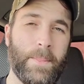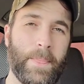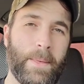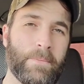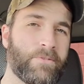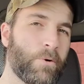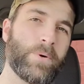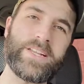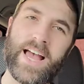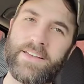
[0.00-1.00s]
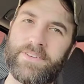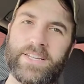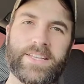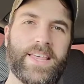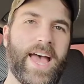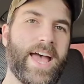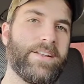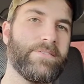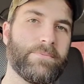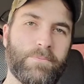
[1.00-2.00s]
And before we dive into that,
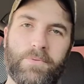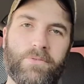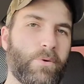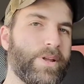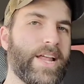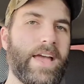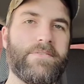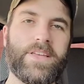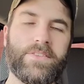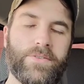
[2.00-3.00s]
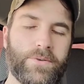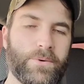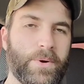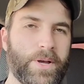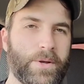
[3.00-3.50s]
and before we dive into